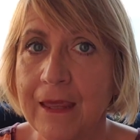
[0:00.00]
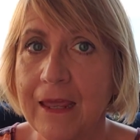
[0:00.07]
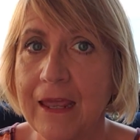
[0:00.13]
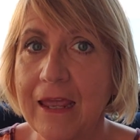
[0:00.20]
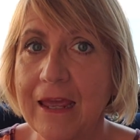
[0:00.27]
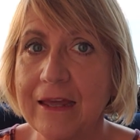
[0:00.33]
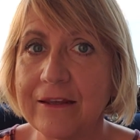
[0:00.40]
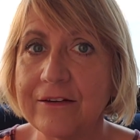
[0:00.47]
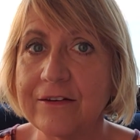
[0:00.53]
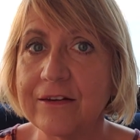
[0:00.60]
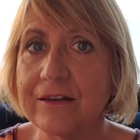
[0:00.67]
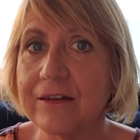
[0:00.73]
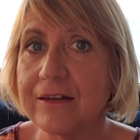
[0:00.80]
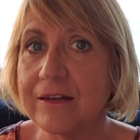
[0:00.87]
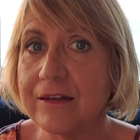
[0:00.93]
And
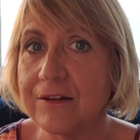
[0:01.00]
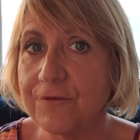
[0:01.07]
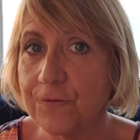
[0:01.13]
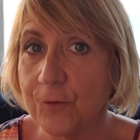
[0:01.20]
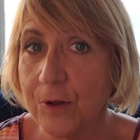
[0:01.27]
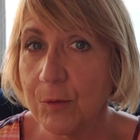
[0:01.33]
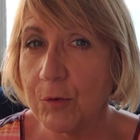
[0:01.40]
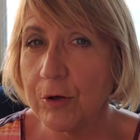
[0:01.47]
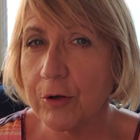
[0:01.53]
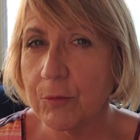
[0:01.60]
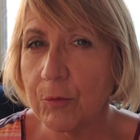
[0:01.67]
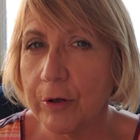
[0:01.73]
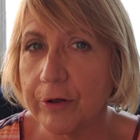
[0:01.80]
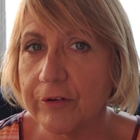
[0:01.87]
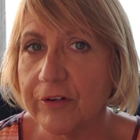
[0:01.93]
if we were to
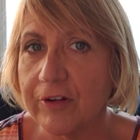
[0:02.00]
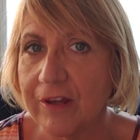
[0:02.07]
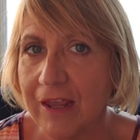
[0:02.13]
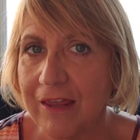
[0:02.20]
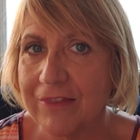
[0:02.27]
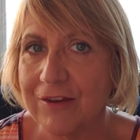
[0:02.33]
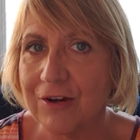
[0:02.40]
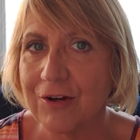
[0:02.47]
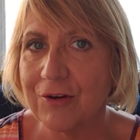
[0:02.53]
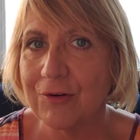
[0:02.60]
work together,